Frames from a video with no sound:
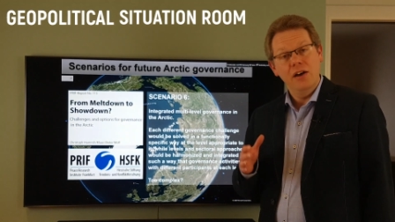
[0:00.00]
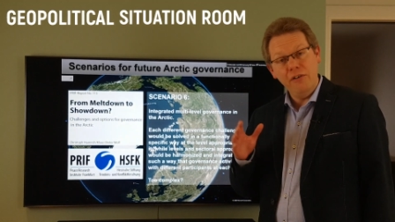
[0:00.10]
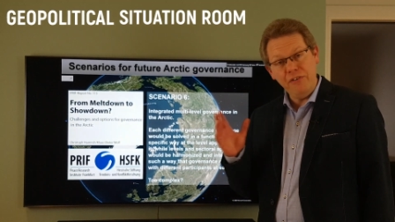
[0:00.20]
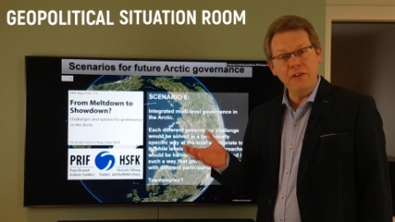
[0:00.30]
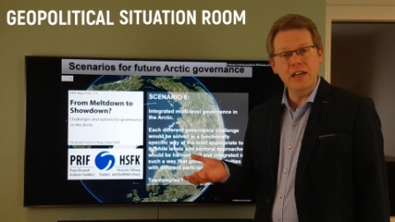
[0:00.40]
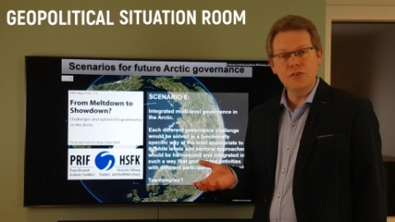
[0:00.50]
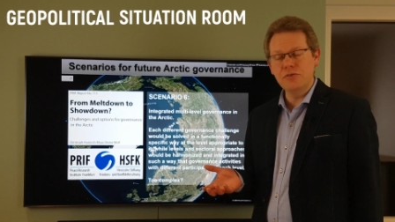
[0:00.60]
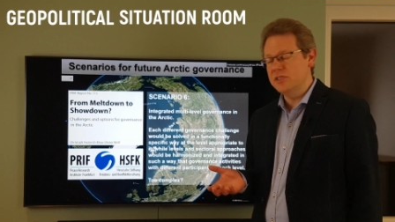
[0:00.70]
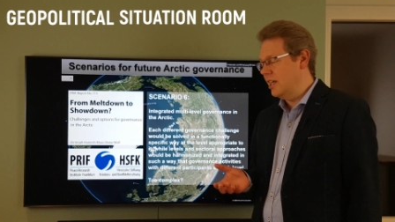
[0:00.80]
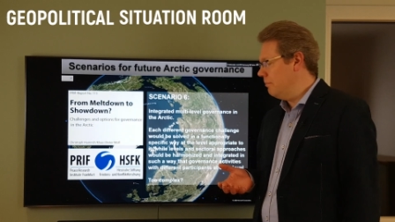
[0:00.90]
A very
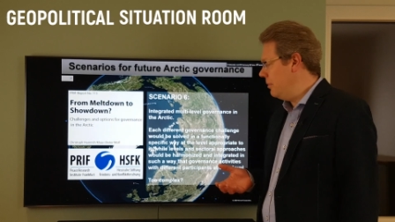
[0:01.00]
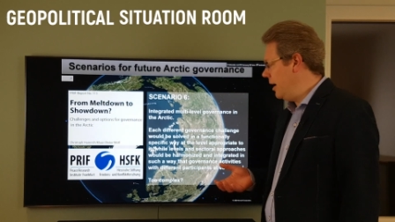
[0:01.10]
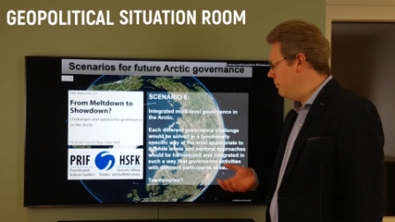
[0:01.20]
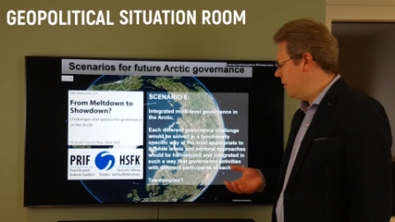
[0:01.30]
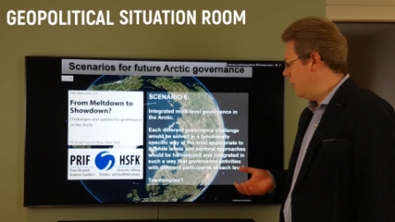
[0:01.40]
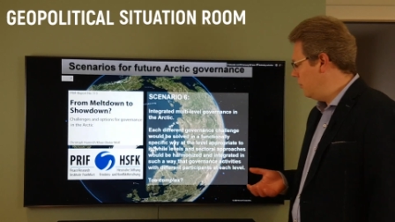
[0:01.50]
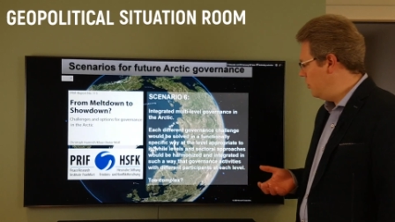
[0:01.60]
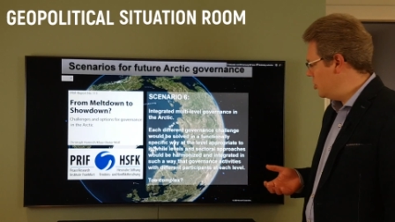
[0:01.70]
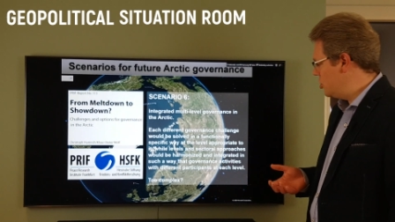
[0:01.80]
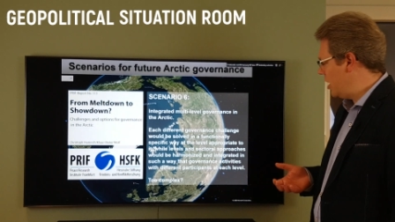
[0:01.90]
interesting paper
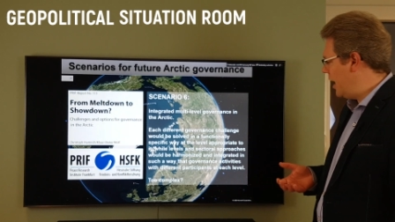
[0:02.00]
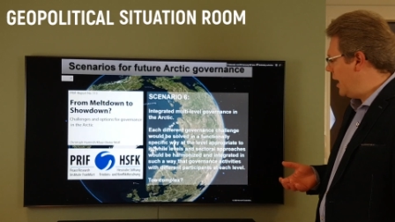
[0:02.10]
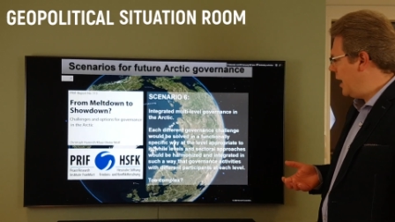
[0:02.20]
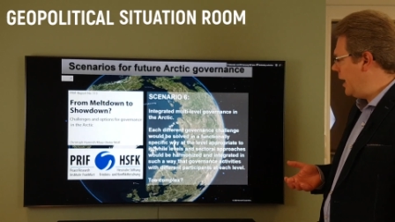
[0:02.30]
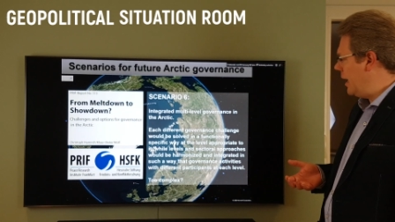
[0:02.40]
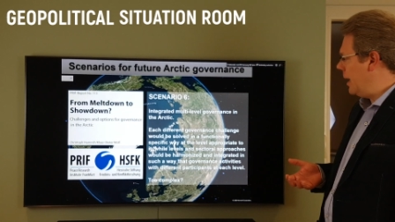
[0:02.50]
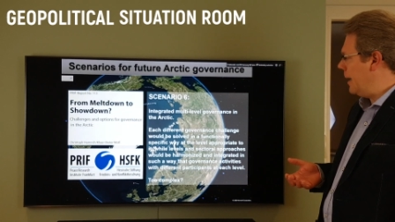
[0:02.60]
which I